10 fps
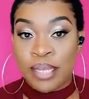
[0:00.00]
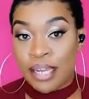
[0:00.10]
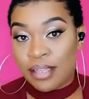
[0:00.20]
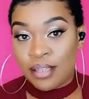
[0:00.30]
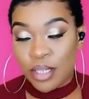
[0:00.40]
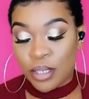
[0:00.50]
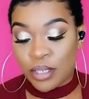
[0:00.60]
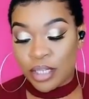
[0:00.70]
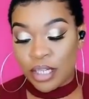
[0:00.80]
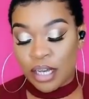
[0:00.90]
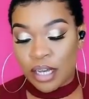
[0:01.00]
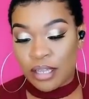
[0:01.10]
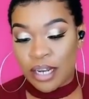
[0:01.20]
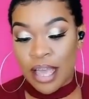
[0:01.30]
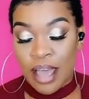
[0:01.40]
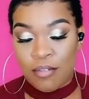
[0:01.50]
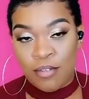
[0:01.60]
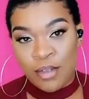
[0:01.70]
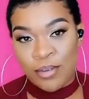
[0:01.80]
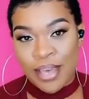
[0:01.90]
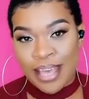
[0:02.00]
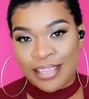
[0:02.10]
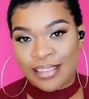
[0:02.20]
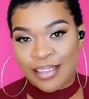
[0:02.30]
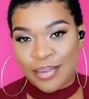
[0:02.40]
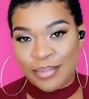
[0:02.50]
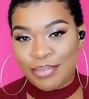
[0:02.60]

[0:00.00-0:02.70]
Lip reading: next look that I have for you guys. So